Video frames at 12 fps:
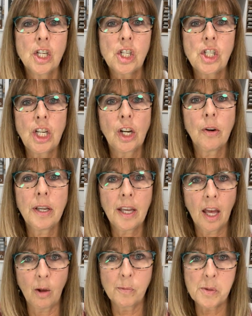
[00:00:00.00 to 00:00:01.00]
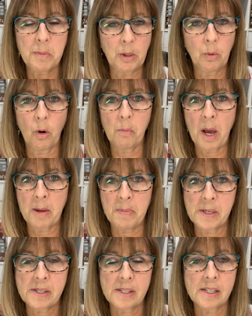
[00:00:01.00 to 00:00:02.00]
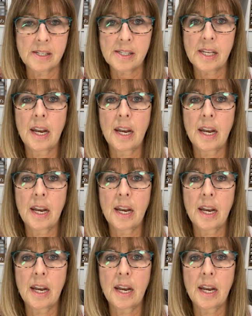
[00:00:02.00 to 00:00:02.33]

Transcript: Sharing helps me grow my business